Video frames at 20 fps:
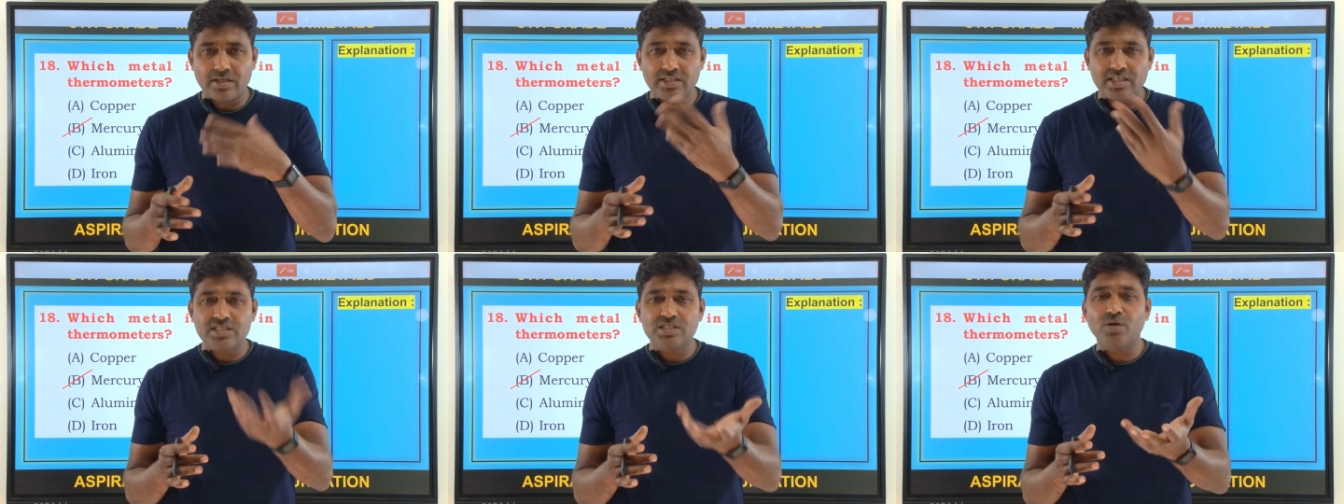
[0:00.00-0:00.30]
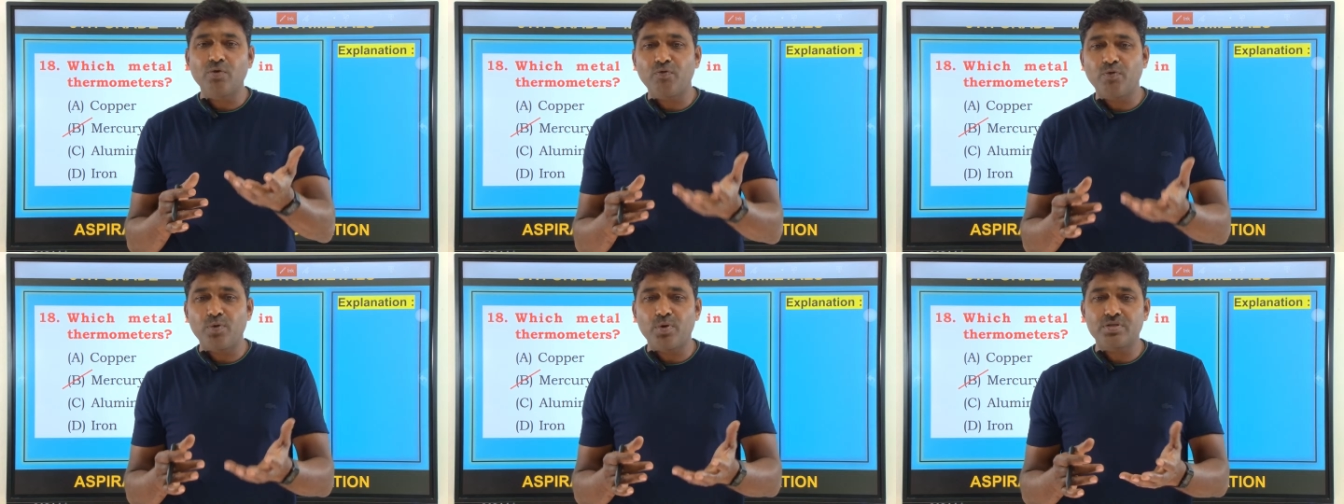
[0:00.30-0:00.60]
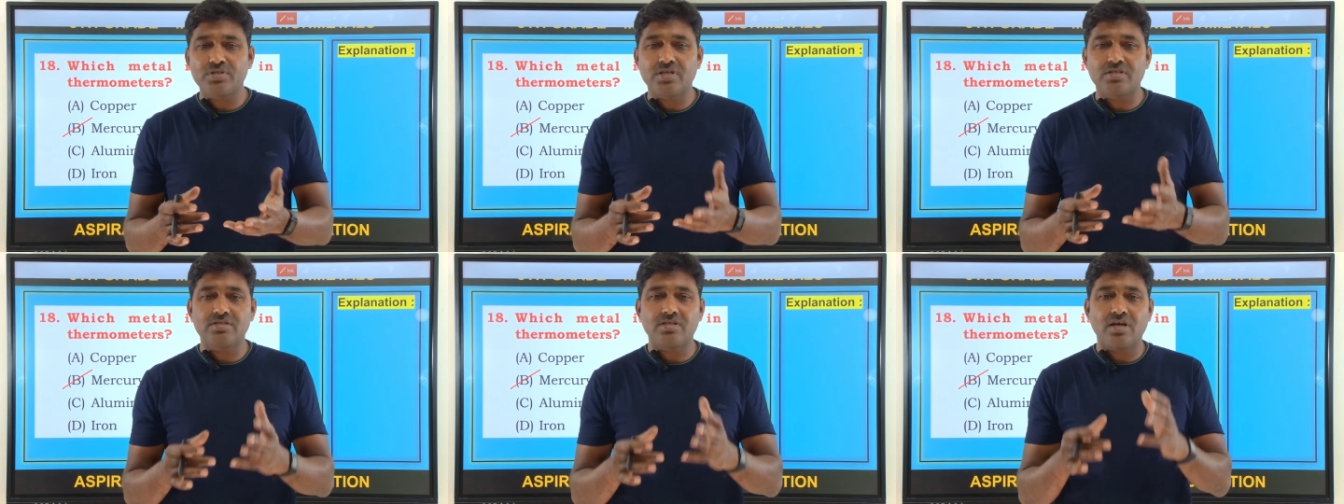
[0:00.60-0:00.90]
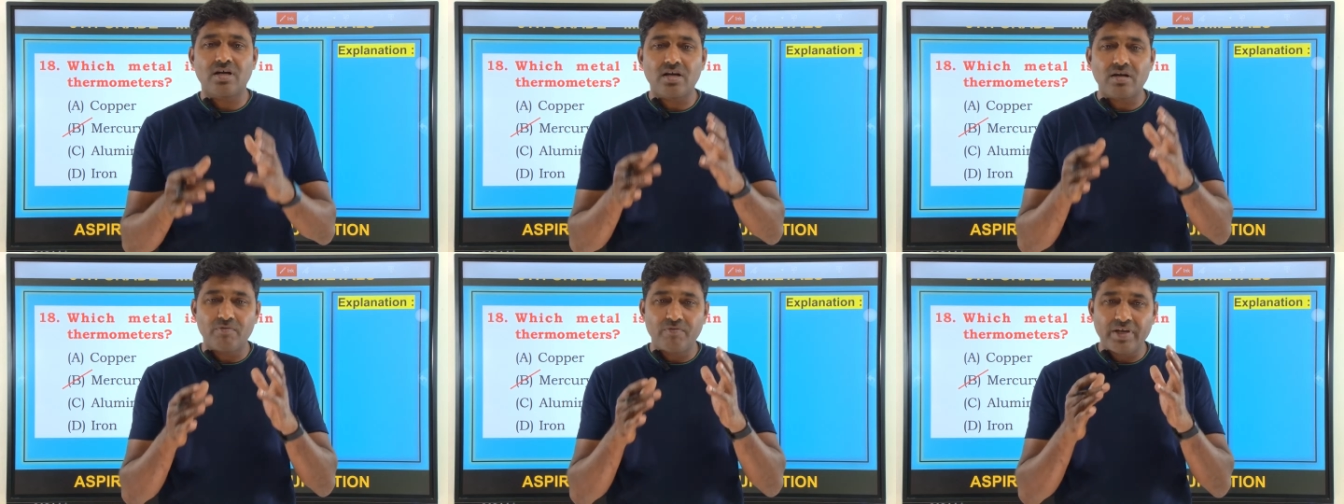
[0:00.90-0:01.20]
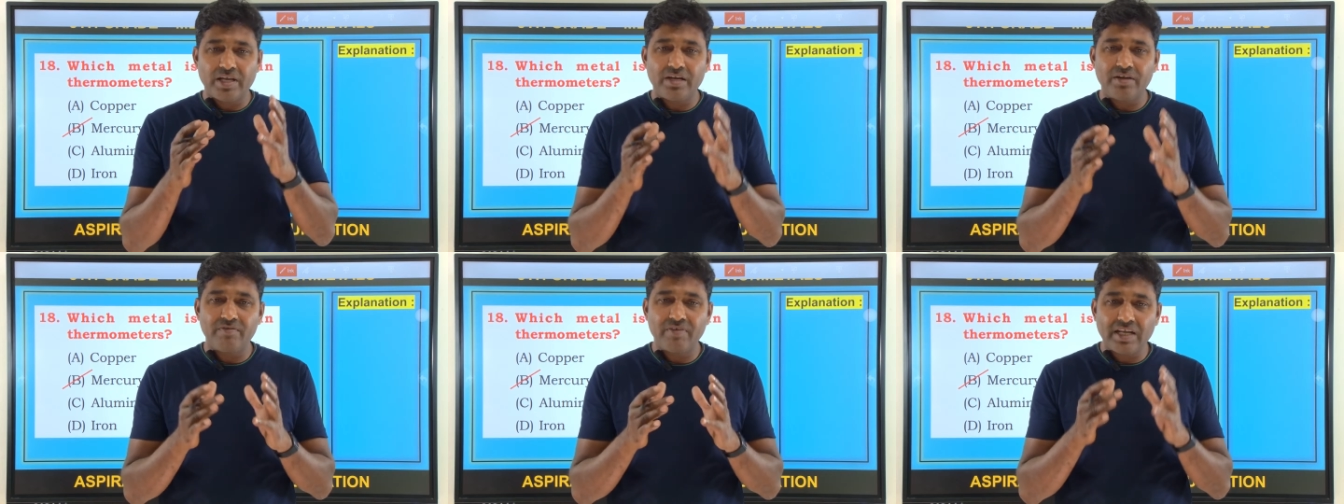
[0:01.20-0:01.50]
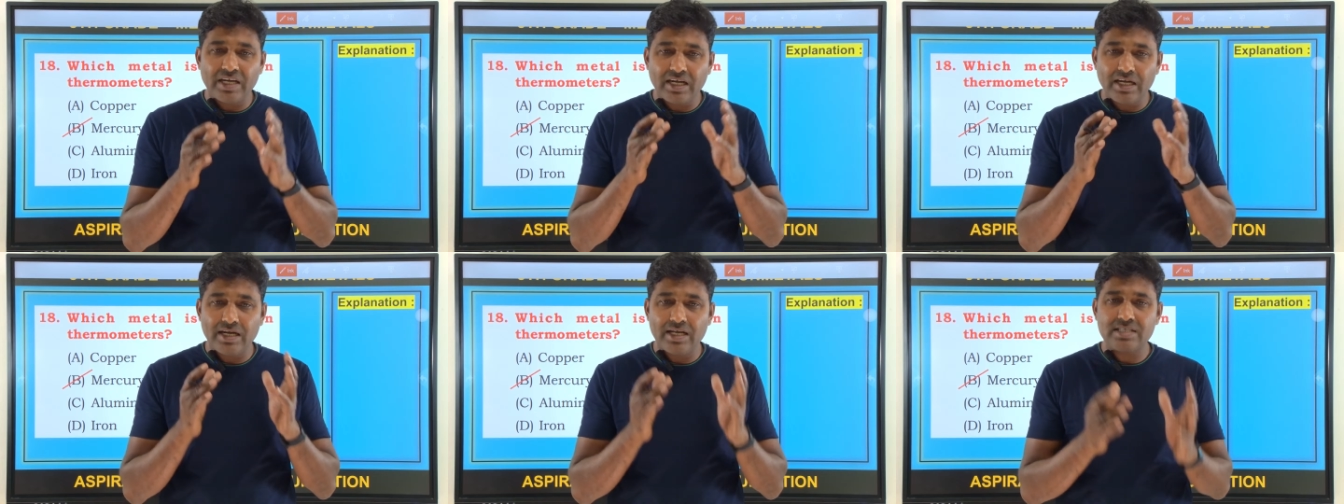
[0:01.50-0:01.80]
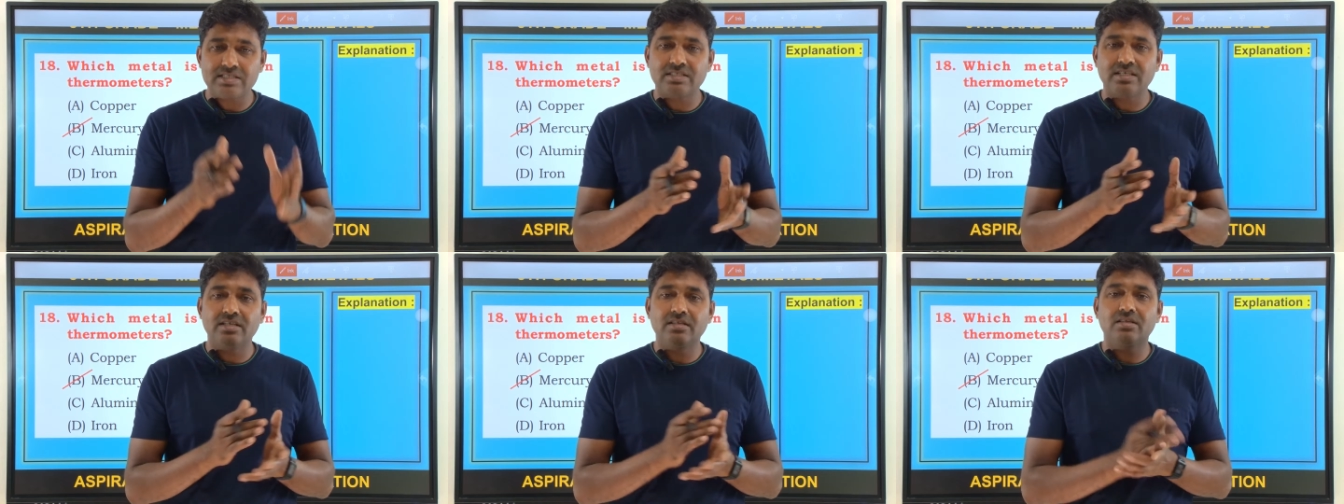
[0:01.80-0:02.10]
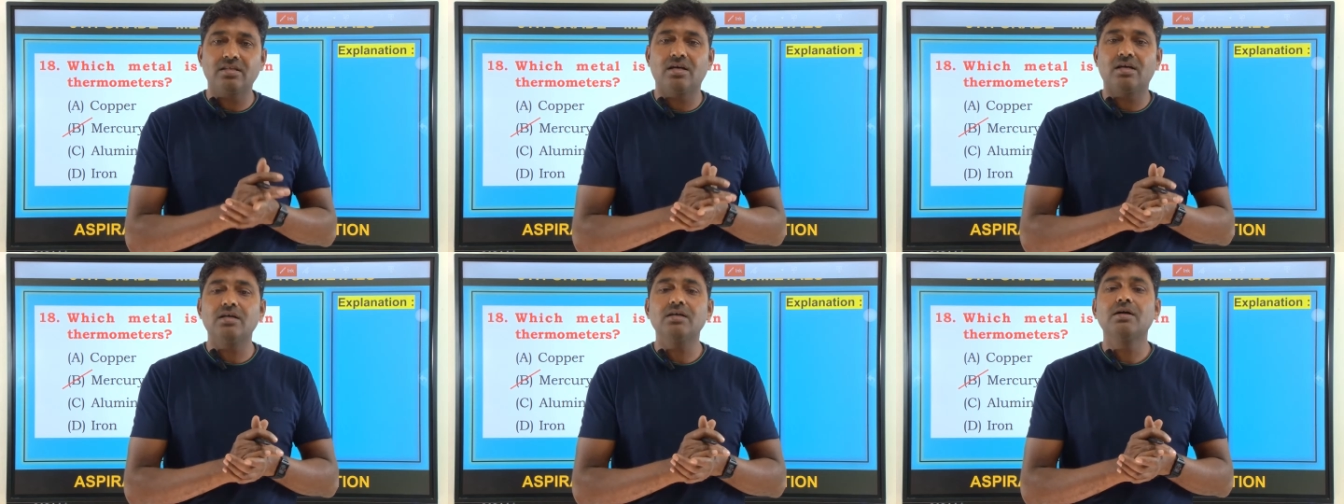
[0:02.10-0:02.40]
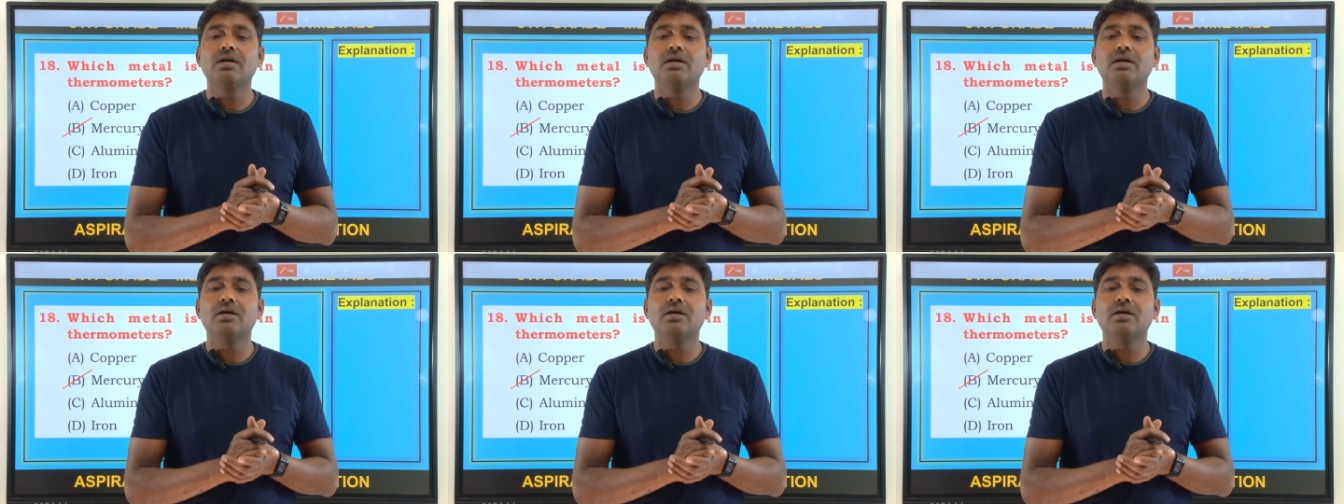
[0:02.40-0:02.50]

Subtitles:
adhesive forces are very less in the